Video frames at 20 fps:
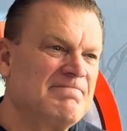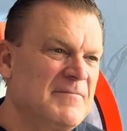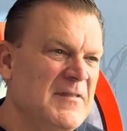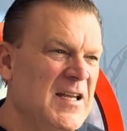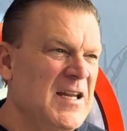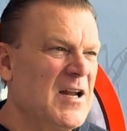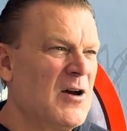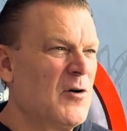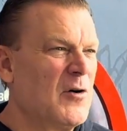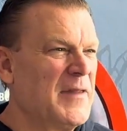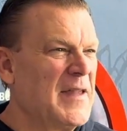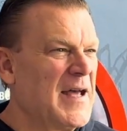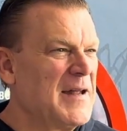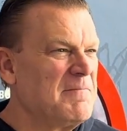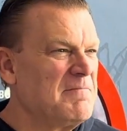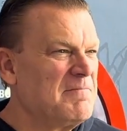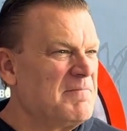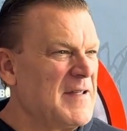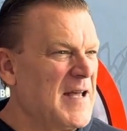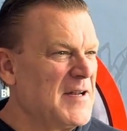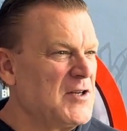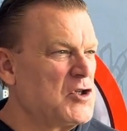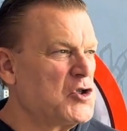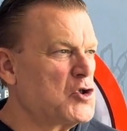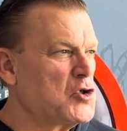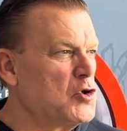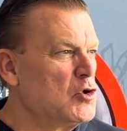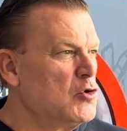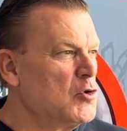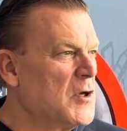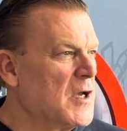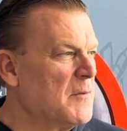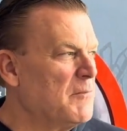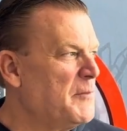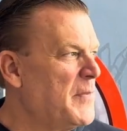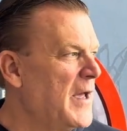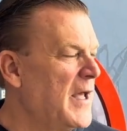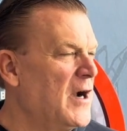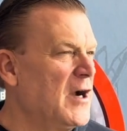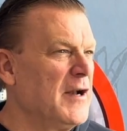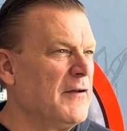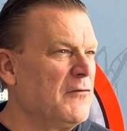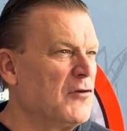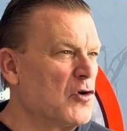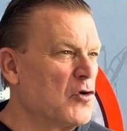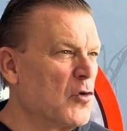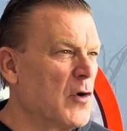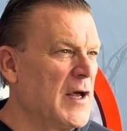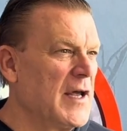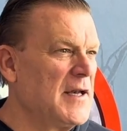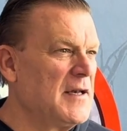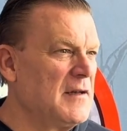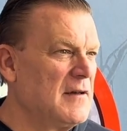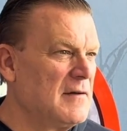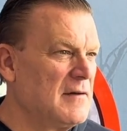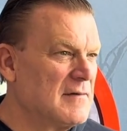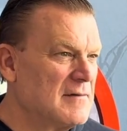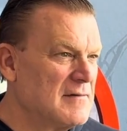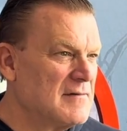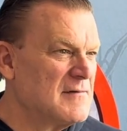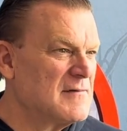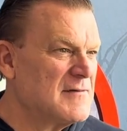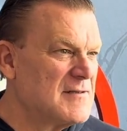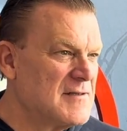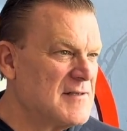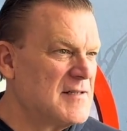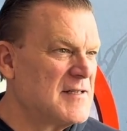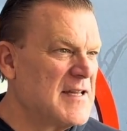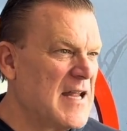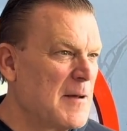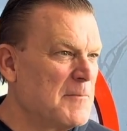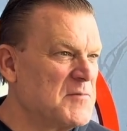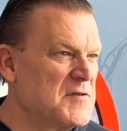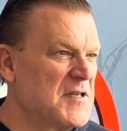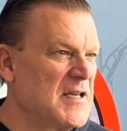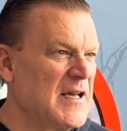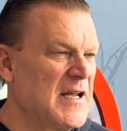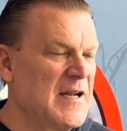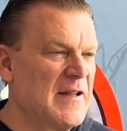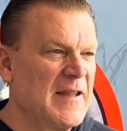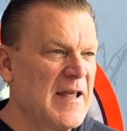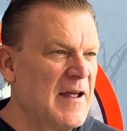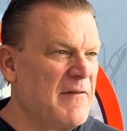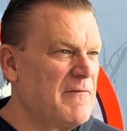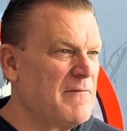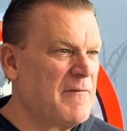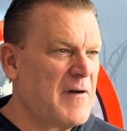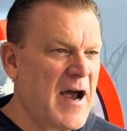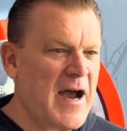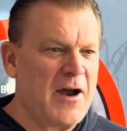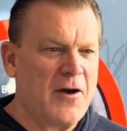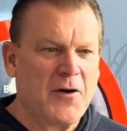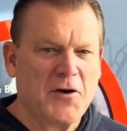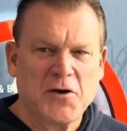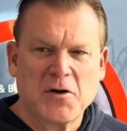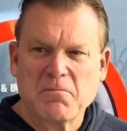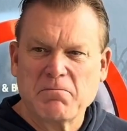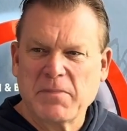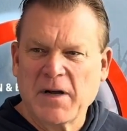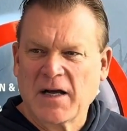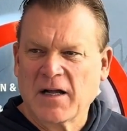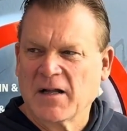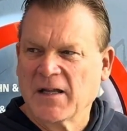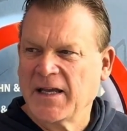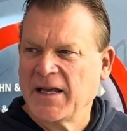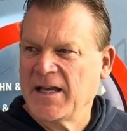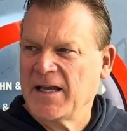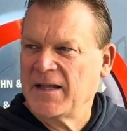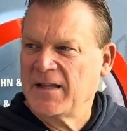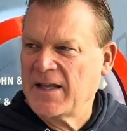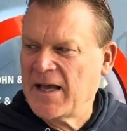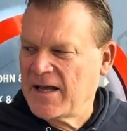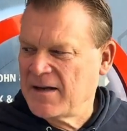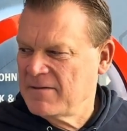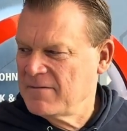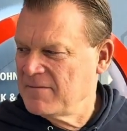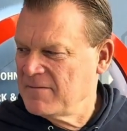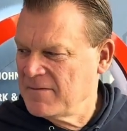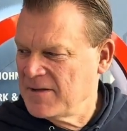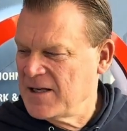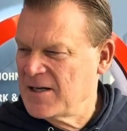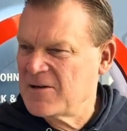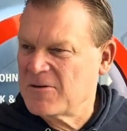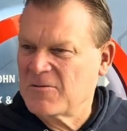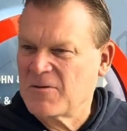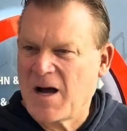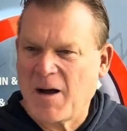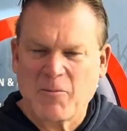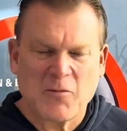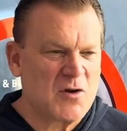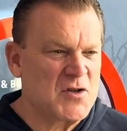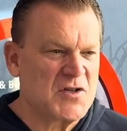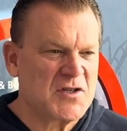you know, and that true competitive grit steps in, and that fire in your belly, and that, you know, I'm going to